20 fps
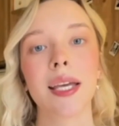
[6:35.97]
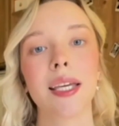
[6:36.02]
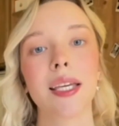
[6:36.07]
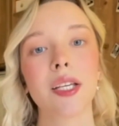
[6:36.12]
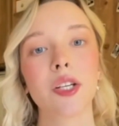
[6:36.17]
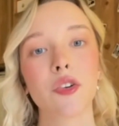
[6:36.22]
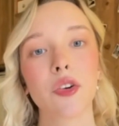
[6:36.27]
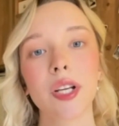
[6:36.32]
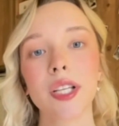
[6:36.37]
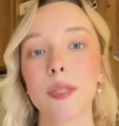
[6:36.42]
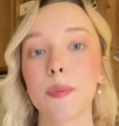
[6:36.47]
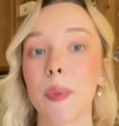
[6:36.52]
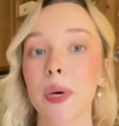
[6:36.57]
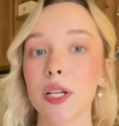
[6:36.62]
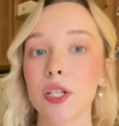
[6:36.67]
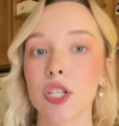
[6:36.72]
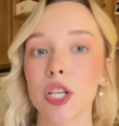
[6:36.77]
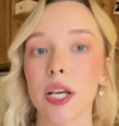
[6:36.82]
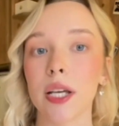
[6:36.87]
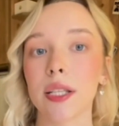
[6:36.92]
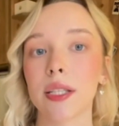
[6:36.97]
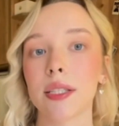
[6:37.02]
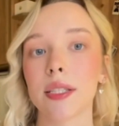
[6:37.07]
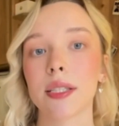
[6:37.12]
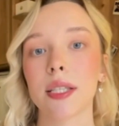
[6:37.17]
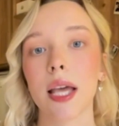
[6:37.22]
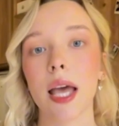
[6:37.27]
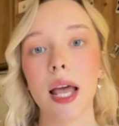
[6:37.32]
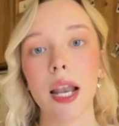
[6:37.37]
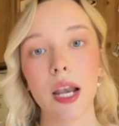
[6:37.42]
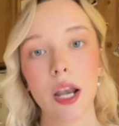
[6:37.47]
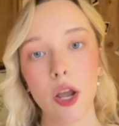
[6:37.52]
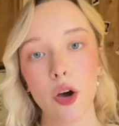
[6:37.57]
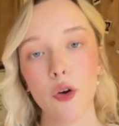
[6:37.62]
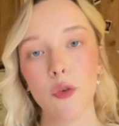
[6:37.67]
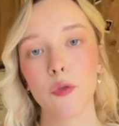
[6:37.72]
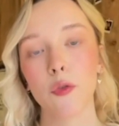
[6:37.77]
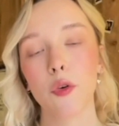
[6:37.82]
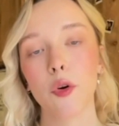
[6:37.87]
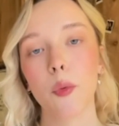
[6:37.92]
Increased budgets allow
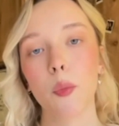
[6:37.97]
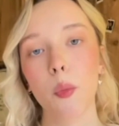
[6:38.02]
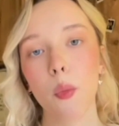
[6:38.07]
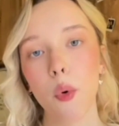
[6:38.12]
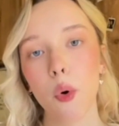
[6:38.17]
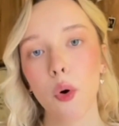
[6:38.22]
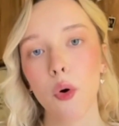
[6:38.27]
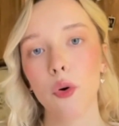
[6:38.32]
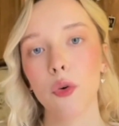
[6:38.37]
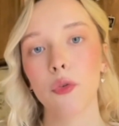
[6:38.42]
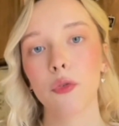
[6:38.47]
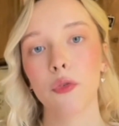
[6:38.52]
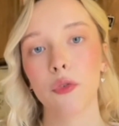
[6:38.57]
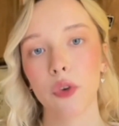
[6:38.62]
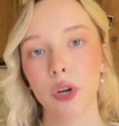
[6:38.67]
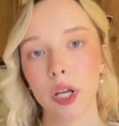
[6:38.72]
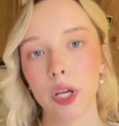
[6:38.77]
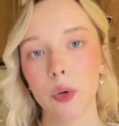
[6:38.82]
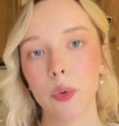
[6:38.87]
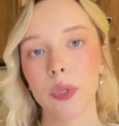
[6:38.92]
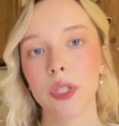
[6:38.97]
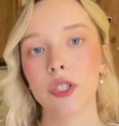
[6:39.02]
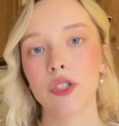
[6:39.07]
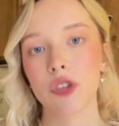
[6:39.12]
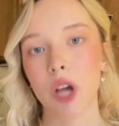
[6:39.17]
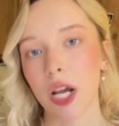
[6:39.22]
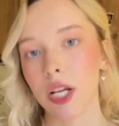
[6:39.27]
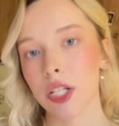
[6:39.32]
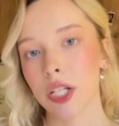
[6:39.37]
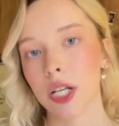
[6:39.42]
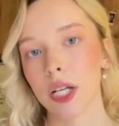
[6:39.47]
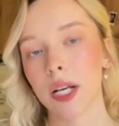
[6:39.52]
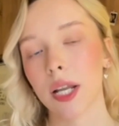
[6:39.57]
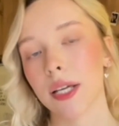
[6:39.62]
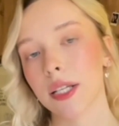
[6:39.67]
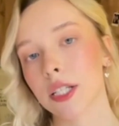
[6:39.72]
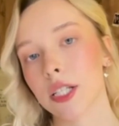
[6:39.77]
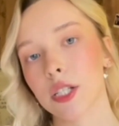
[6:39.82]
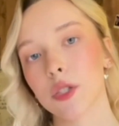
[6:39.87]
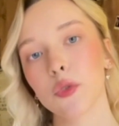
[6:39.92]
for more frequent trash
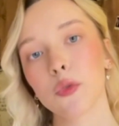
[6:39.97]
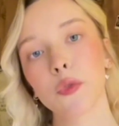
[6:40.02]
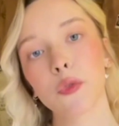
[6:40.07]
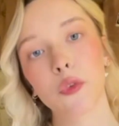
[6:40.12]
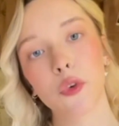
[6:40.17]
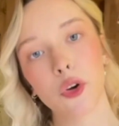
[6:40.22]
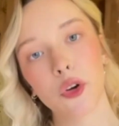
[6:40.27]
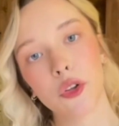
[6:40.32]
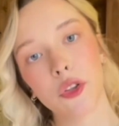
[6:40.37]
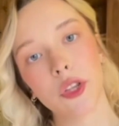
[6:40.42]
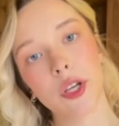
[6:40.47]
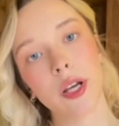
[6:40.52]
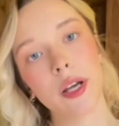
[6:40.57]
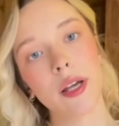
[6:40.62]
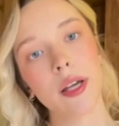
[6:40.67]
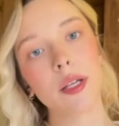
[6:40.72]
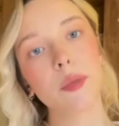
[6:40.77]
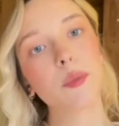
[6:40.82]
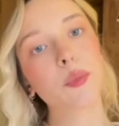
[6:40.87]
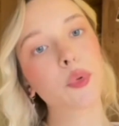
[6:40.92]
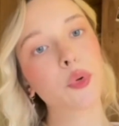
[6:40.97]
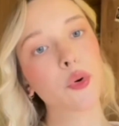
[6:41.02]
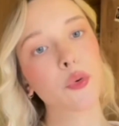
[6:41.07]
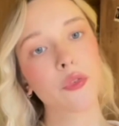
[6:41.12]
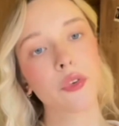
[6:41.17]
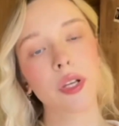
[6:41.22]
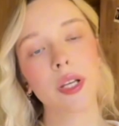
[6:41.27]
collection, further improving